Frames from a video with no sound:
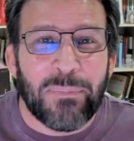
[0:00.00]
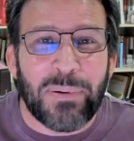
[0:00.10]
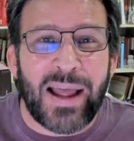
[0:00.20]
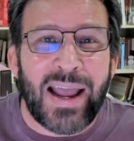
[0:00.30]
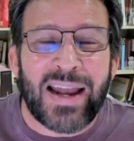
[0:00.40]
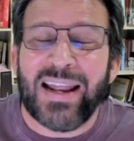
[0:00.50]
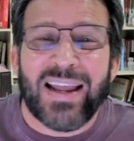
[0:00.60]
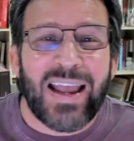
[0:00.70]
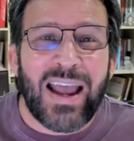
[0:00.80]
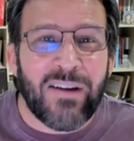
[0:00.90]
plan
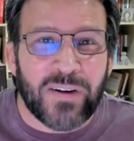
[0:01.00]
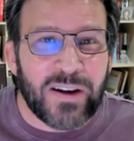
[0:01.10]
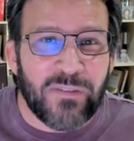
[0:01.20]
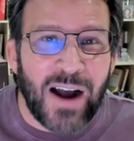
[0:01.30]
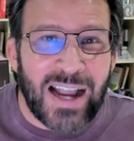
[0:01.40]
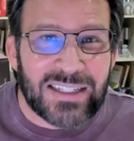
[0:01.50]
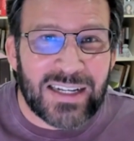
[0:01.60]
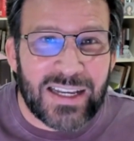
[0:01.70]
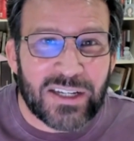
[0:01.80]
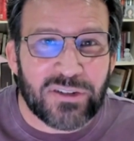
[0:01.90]
ever devised in
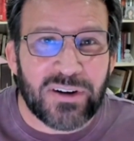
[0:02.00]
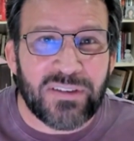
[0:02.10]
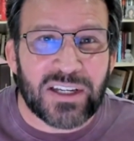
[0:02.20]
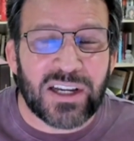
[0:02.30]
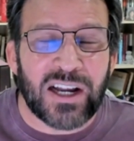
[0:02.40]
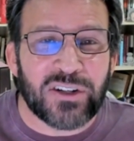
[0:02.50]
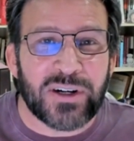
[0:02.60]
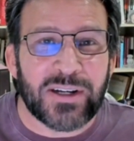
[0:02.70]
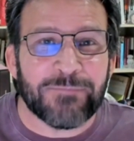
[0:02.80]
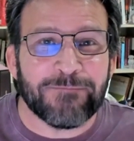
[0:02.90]
the history of this
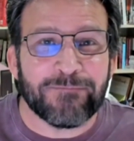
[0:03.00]
country.